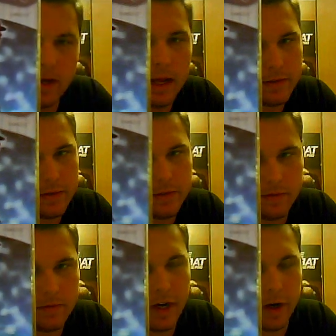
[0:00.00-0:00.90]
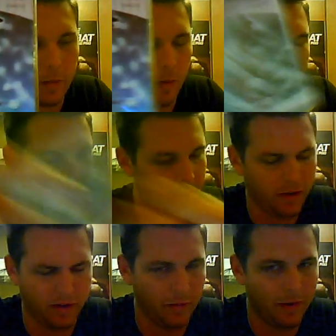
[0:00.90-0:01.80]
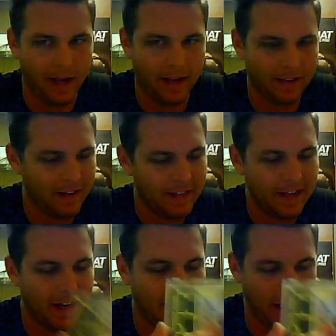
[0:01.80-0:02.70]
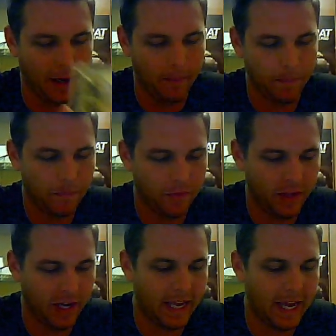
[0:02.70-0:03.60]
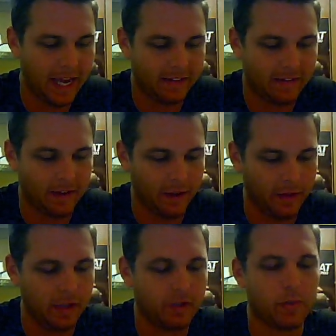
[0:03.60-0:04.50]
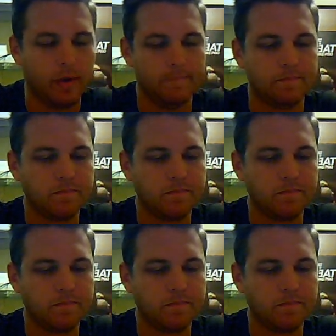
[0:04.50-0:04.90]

That's terrible, let me tell you, not. Um, then I got uh, these three.